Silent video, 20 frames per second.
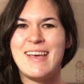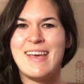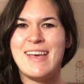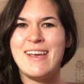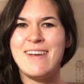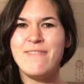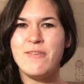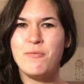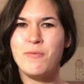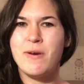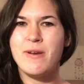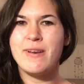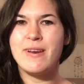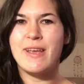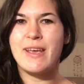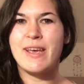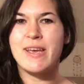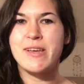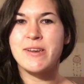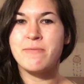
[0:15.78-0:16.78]
Hey everyone,
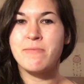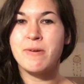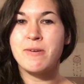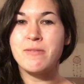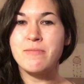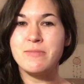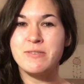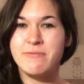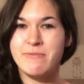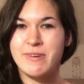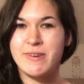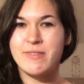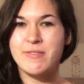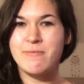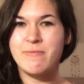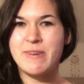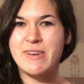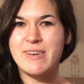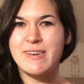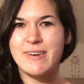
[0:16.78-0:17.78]
and welcome to another
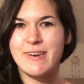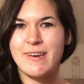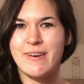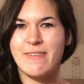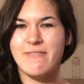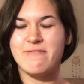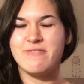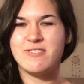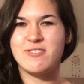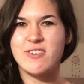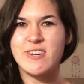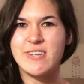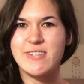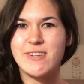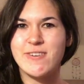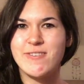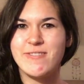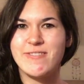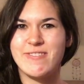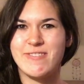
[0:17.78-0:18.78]
week of
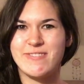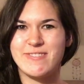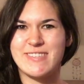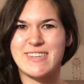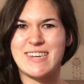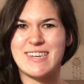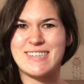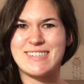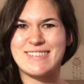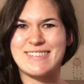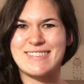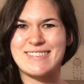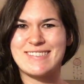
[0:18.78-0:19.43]
Trailer Thursdays.